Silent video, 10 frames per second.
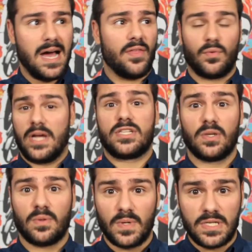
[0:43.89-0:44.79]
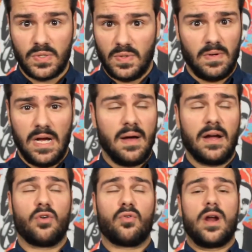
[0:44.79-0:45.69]
The Wrestler was
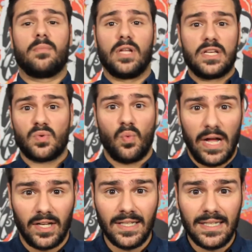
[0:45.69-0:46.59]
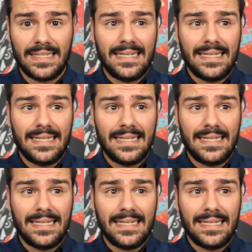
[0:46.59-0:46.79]
incredible as well.